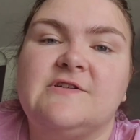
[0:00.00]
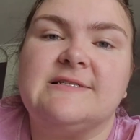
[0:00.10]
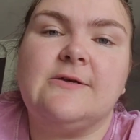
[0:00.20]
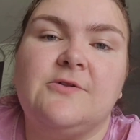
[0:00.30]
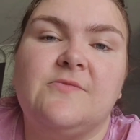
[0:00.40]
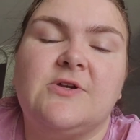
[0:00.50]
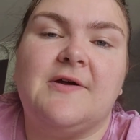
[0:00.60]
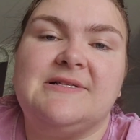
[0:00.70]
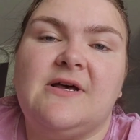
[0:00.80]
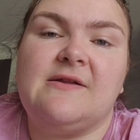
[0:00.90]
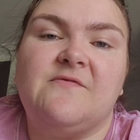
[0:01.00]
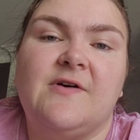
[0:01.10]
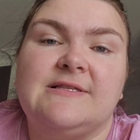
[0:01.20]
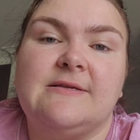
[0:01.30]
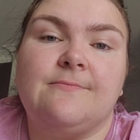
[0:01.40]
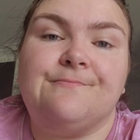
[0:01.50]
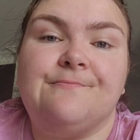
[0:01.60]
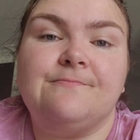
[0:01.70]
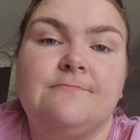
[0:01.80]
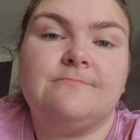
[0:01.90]
I've just told them to go outside and find
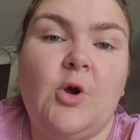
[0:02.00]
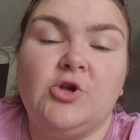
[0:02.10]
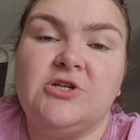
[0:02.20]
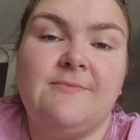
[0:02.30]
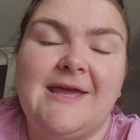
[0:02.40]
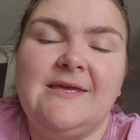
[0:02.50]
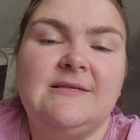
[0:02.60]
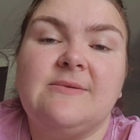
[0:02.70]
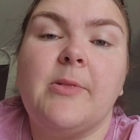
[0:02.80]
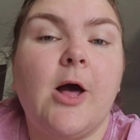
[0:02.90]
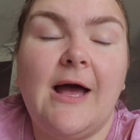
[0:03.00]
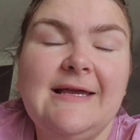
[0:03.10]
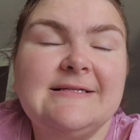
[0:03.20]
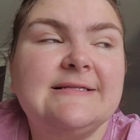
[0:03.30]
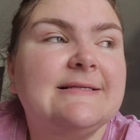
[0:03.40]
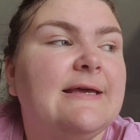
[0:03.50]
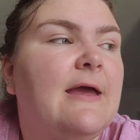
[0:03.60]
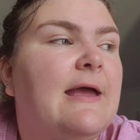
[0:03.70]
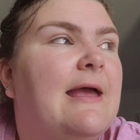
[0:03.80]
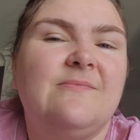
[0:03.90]
some potion making supplies.
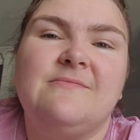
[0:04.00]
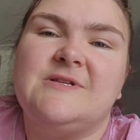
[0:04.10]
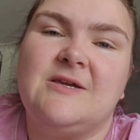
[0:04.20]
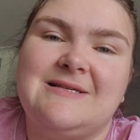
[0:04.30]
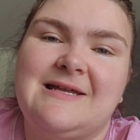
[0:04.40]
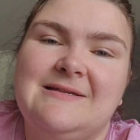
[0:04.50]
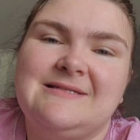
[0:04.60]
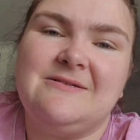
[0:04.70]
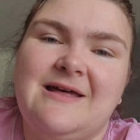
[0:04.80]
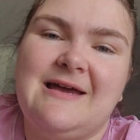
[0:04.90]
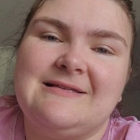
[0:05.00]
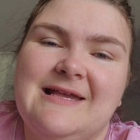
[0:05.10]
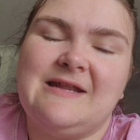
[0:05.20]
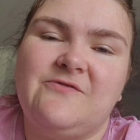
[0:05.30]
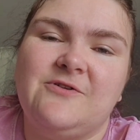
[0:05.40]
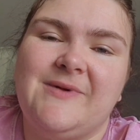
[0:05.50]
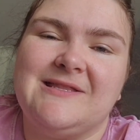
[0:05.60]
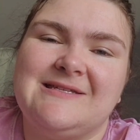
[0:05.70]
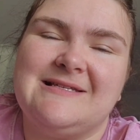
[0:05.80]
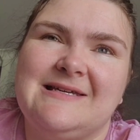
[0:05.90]
And because Atlas still has hand, foot, and
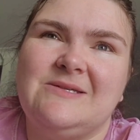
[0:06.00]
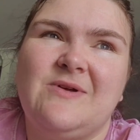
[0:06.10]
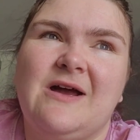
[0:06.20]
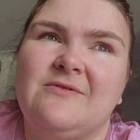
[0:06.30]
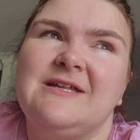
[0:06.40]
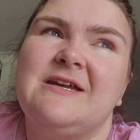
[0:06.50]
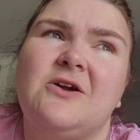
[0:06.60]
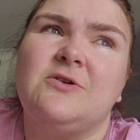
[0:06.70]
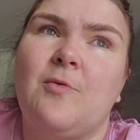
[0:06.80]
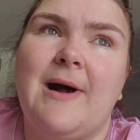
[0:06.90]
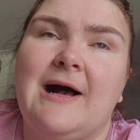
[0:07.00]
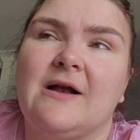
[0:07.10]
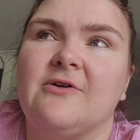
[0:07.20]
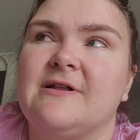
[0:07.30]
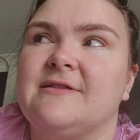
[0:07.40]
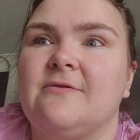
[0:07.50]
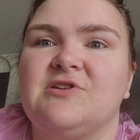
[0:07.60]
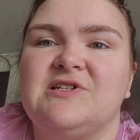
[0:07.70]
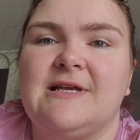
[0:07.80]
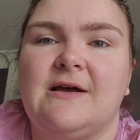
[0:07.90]
mouth disease, we can't really go to a park or anything,
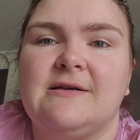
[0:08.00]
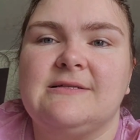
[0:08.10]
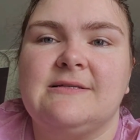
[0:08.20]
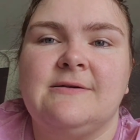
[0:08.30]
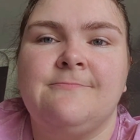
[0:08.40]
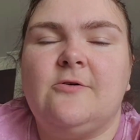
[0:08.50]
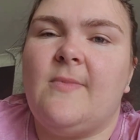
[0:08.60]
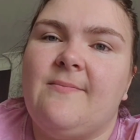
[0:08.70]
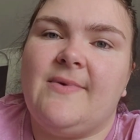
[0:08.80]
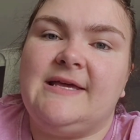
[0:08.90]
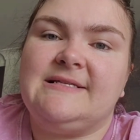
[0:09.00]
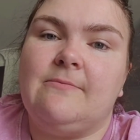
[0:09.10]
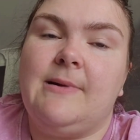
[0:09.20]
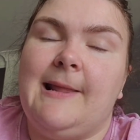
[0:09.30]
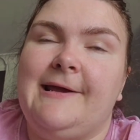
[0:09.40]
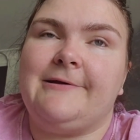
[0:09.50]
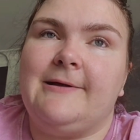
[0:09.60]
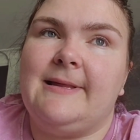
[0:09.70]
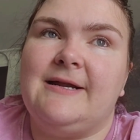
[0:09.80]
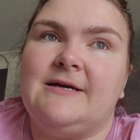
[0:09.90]
which sucks. So I might make some
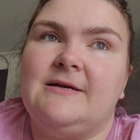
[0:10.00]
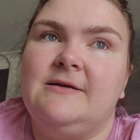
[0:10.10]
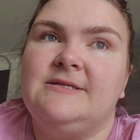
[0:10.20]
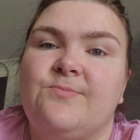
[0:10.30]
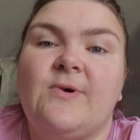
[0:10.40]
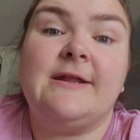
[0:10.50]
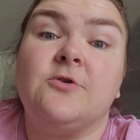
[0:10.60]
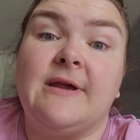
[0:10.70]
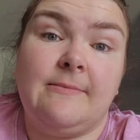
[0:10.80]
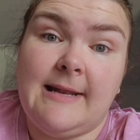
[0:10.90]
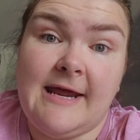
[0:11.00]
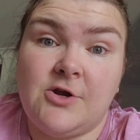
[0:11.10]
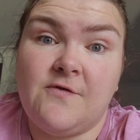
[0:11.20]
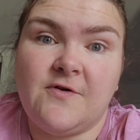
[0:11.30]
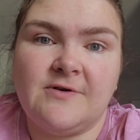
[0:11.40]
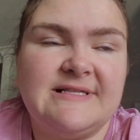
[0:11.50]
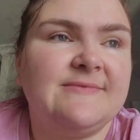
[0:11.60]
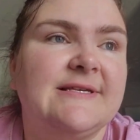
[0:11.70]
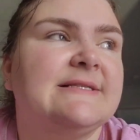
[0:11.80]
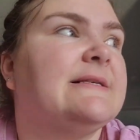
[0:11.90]
Play-Doh later, some Renegreen Play-Doh for
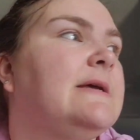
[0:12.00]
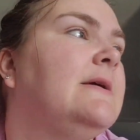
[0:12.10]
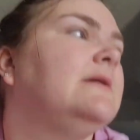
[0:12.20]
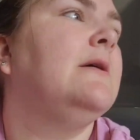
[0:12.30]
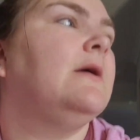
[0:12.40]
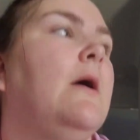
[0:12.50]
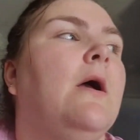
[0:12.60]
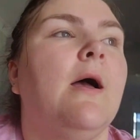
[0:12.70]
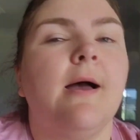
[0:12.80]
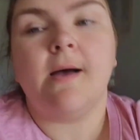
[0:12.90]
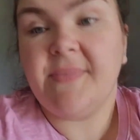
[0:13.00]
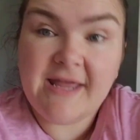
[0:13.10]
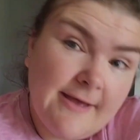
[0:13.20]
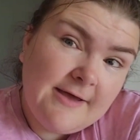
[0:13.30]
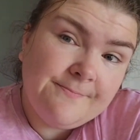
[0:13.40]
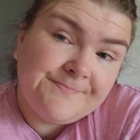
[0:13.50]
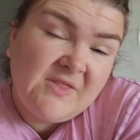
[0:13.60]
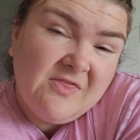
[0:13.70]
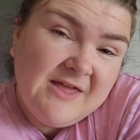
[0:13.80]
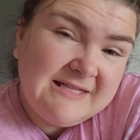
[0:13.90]
Christmas. But yeah,
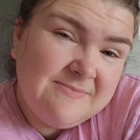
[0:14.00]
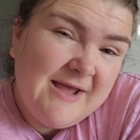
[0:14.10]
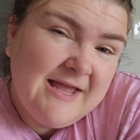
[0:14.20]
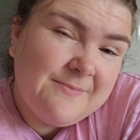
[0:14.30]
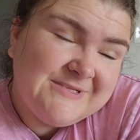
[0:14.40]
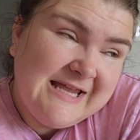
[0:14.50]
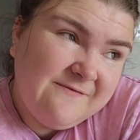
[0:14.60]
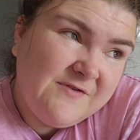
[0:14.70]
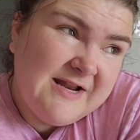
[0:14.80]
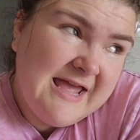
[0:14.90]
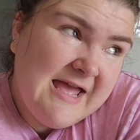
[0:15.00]
that's my update for